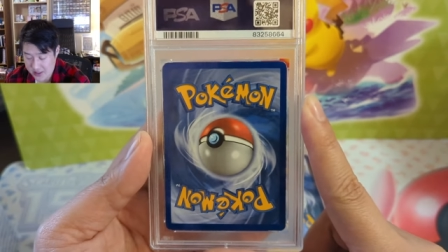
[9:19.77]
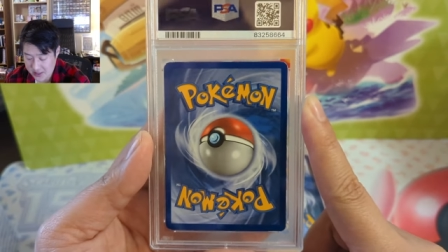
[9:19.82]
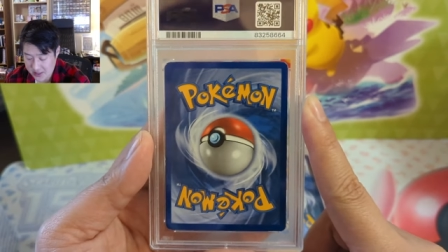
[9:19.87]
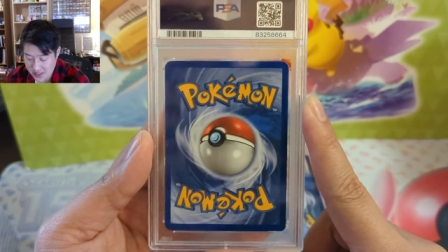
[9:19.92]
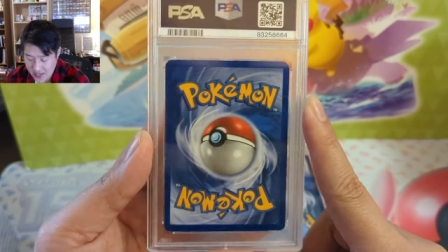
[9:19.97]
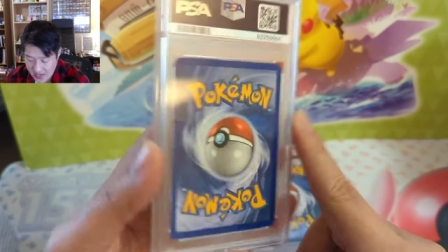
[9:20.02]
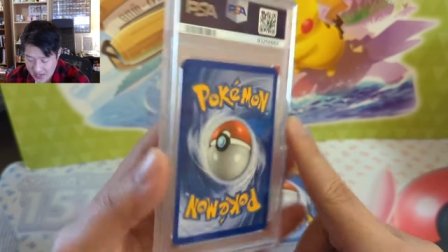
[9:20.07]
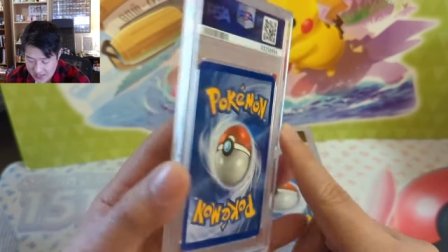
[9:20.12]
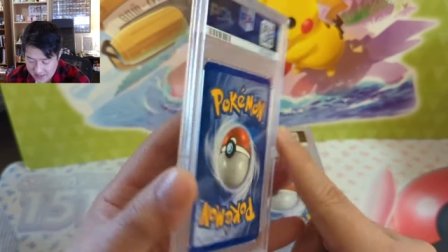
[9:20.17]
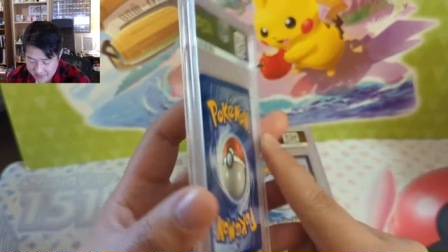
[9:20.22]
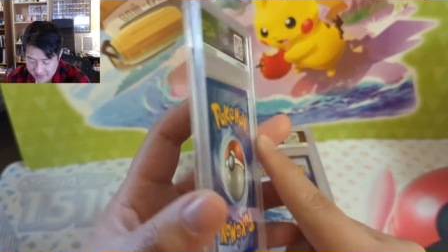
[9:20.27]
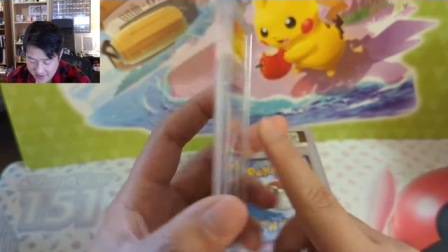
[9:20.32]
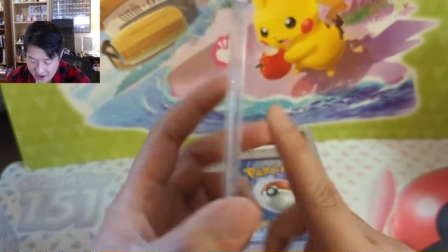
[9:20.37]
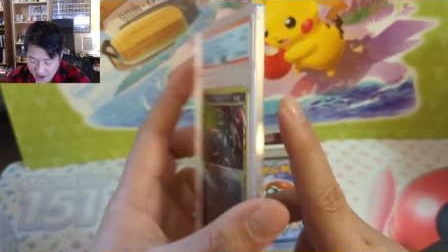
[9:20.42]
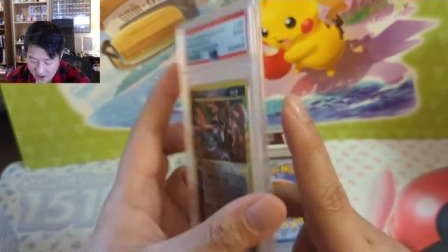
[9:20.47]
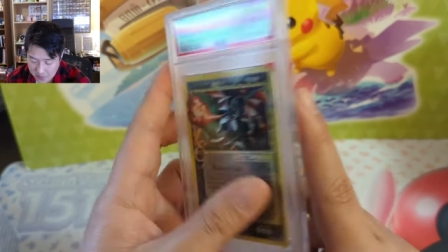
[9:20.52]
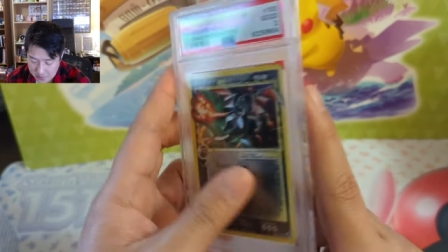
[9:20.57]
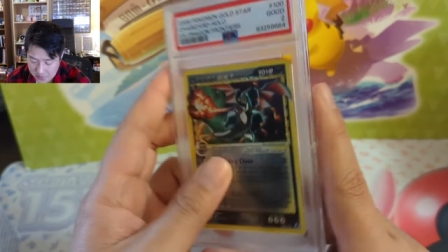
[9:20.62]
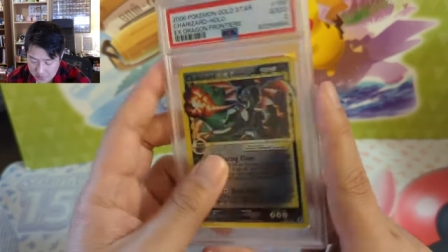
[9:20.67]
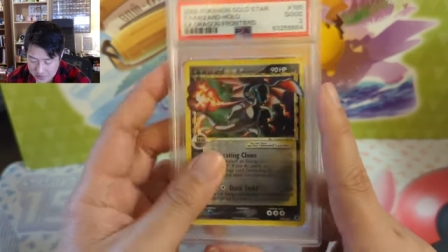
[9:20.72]
kind of
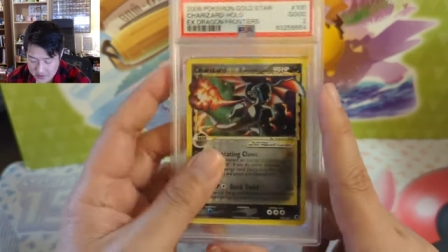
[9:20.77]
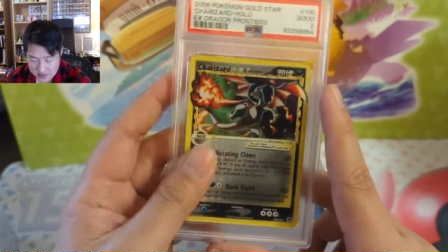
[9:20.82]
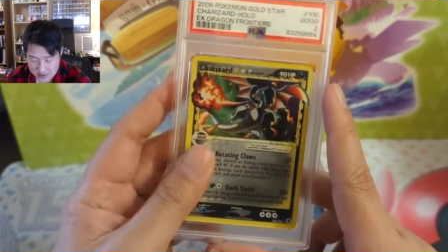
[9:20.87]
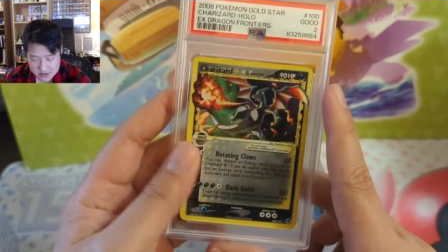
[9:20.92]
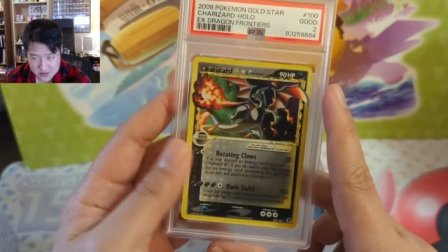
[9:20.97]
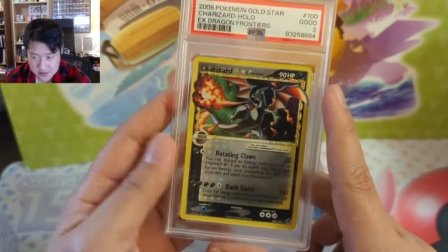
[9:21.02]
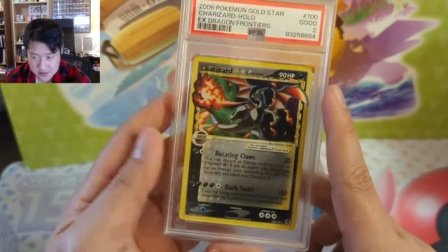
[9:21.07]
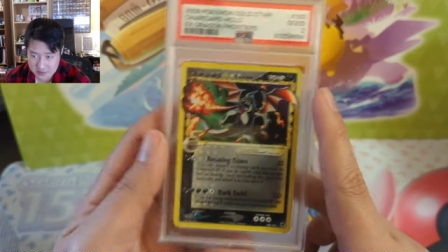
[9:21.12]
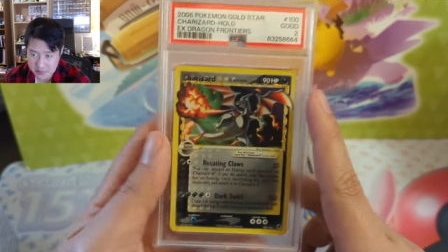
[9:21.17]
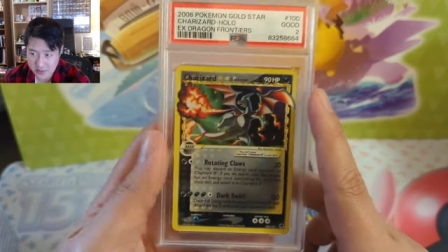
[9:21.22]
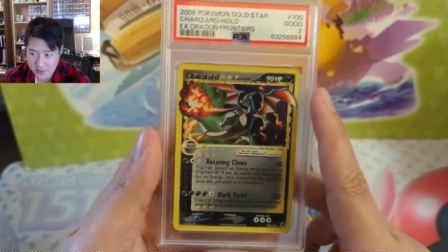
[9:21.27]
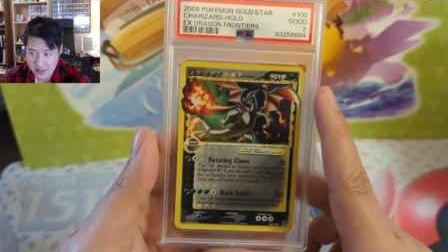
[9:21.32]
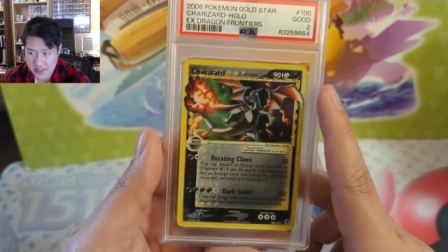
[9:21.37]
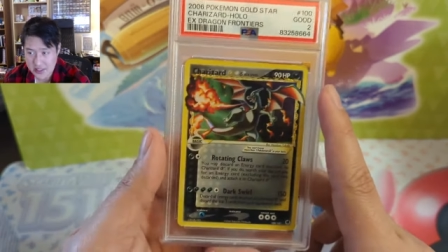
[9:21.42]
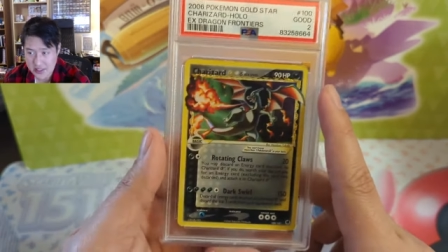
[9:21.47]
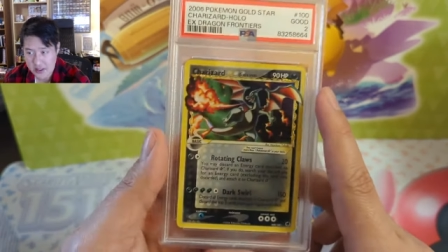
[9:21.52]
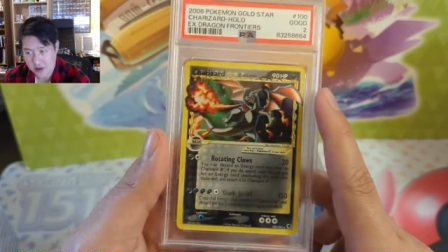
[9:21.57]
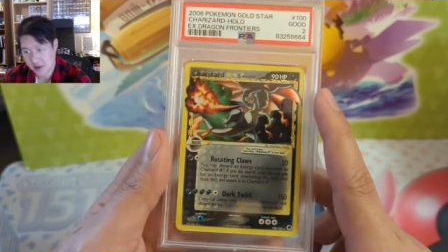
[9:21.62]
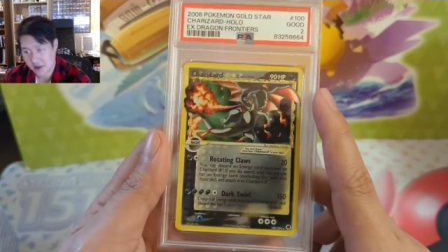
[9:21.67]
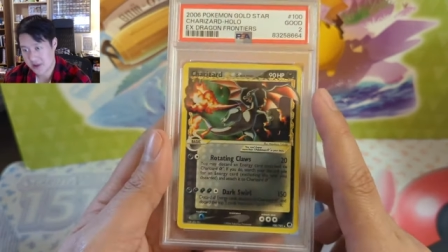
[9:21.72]
out, but I still have plenty of
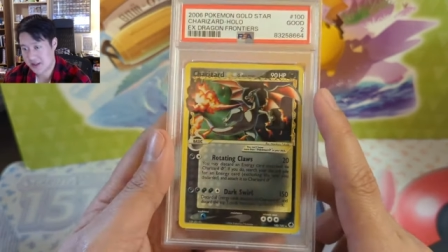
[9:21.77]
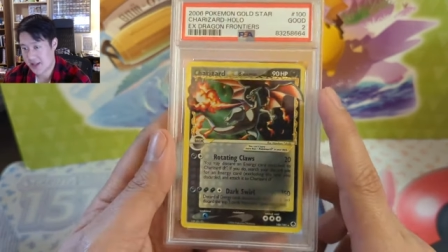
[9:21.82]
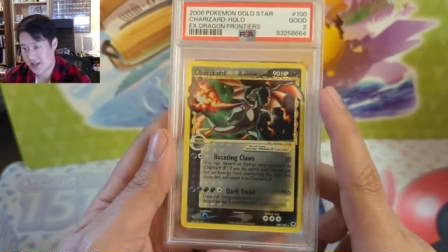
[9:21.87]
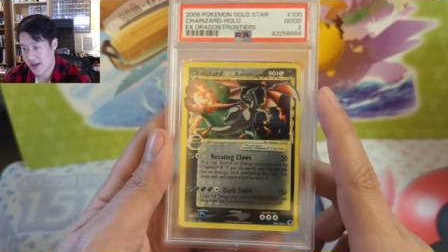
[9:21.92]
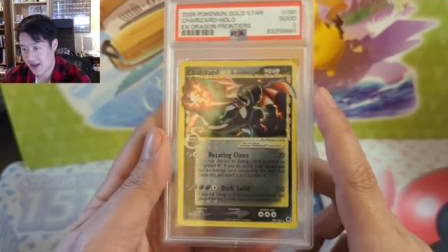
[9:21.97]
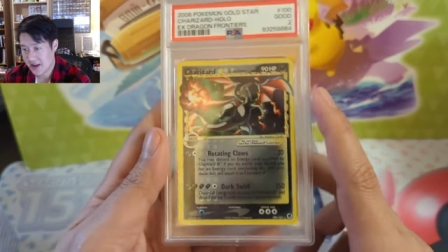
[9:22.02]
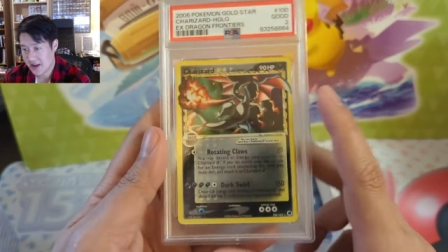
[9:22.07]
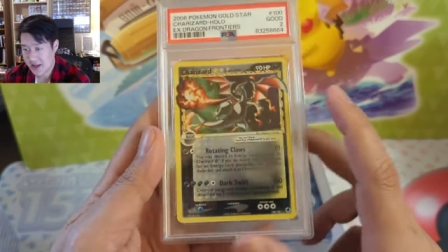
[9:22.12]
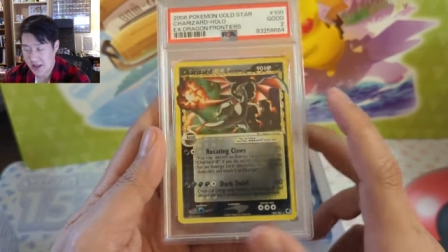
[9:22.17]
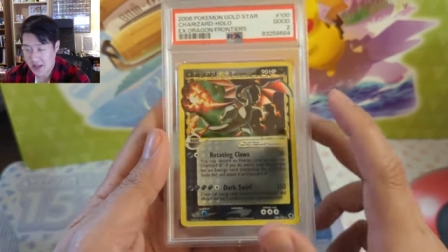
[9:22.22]
cards that